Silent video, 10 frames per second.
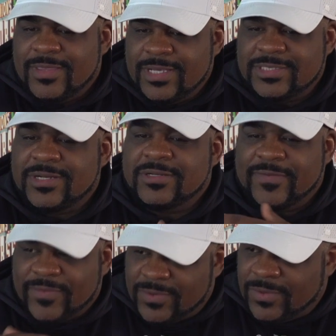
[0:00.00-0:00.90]
things that are
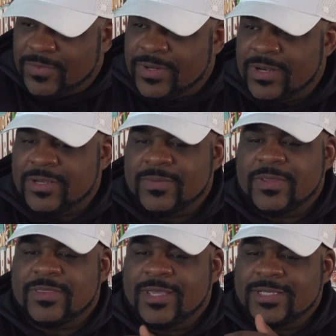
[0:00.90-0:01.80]
difficult. We're going to deal
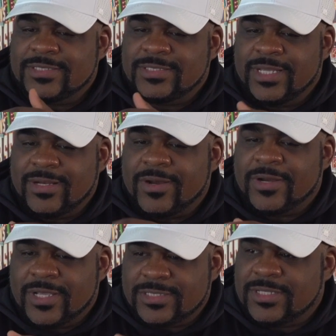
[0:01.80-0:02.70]
with things that
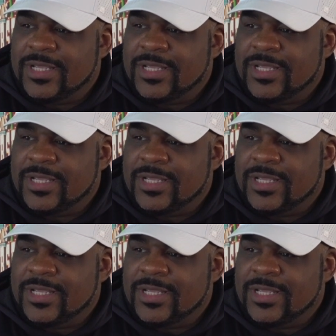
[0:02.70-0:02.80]
hurt us,